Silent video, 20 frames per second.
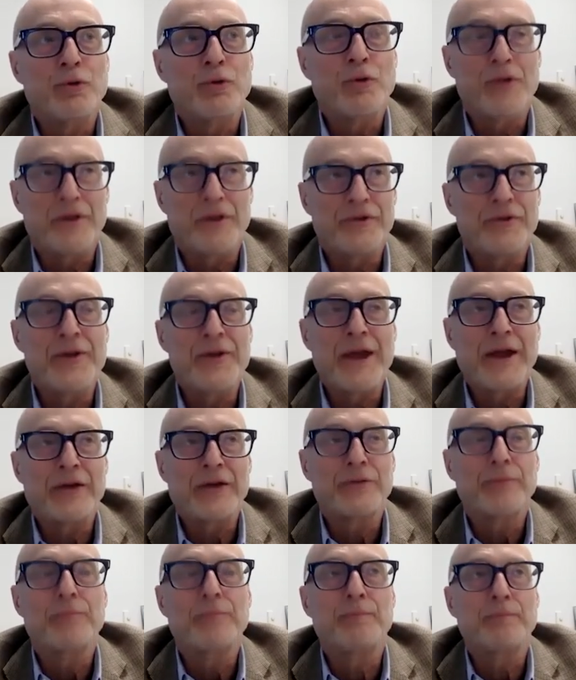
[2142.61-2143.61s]
for this
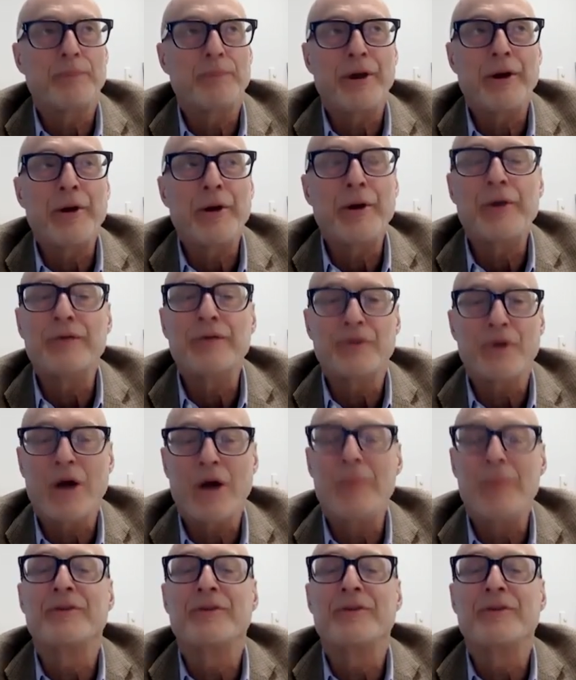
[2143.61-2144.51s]
next period of time,